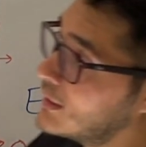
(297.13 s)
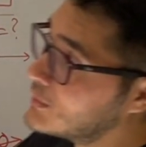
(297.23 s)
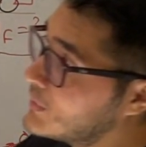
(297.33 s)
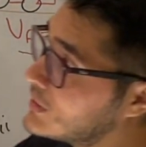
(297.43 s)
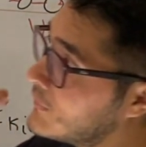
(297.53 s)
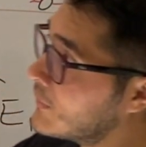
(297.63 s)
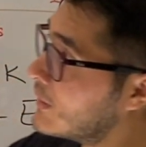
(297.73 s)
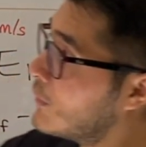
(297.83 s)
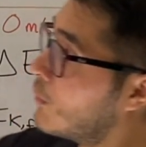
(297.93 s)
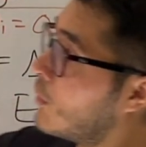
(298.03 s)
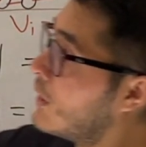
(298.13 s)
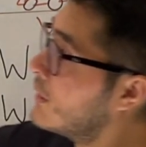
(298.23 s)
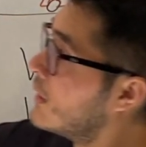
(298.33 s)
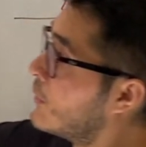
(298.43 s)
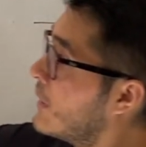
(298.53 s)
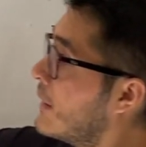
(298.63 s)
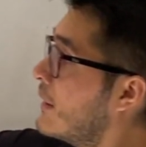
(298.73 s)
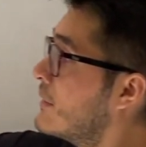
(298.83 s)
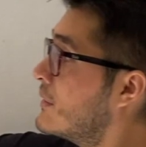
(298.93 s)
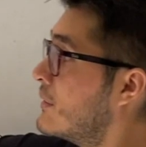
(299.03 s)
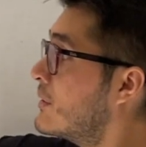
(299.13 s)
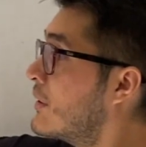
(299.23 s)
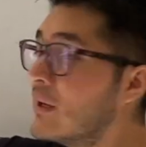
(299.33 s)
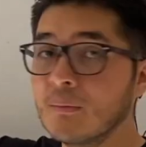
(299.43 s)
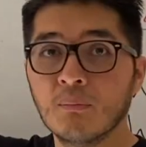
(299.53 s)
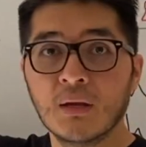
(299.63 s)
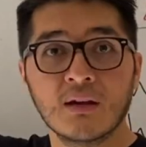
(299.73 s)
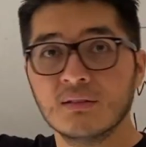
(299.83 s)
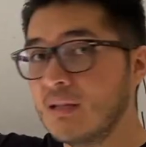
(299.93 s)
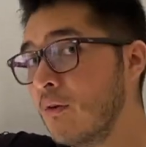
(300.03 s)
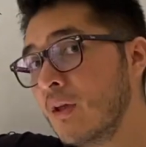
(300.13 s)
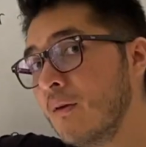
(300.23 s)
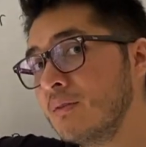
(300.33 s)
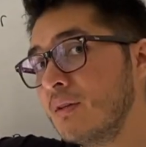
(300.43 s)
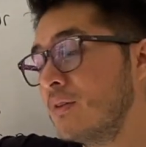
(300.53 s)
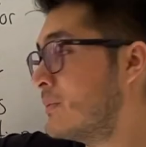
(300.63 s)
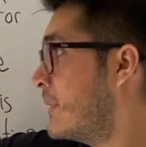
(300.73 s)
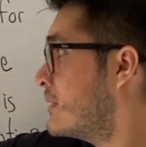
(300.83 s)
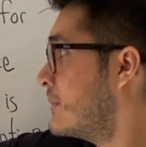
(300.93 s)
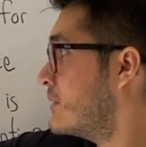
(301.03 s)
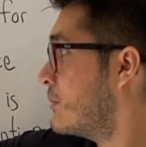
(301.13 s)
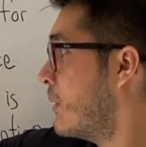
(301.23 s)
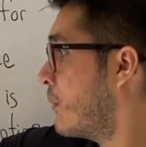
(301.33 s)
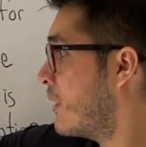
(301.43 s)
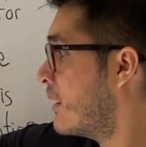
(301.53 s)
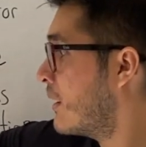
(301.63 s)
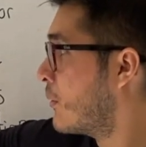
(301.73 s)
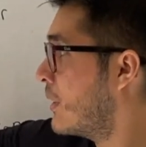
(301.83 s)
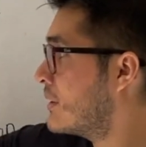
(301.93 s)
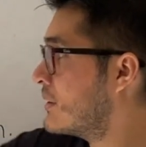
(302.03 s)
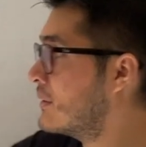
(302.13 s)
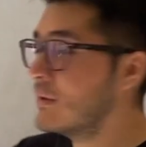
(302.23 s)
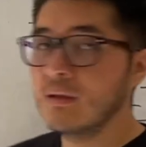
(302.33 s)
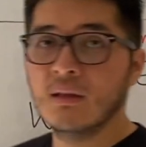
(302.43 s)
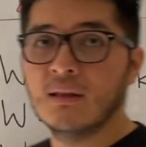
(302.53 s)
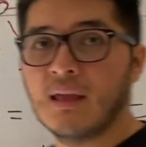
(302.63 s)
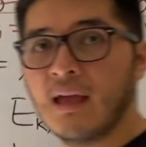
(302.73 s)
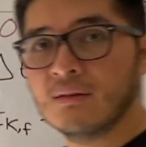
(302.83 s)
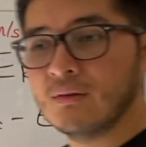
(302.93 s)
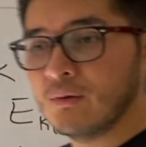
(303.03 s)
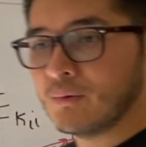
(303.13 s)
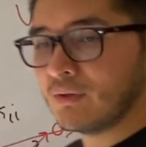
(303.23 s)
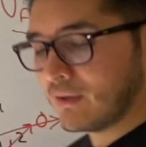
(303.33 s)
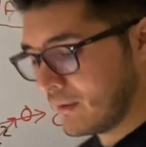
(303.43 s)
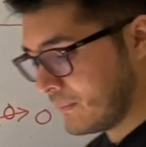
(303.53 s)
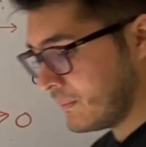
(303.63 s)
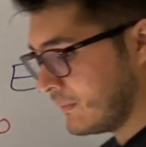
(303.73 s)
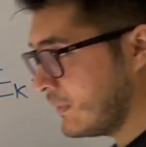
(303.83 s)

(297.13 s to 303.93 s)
specifically one that relies on the time, because they don't give us a displacement, so we want an equation that had to do with time.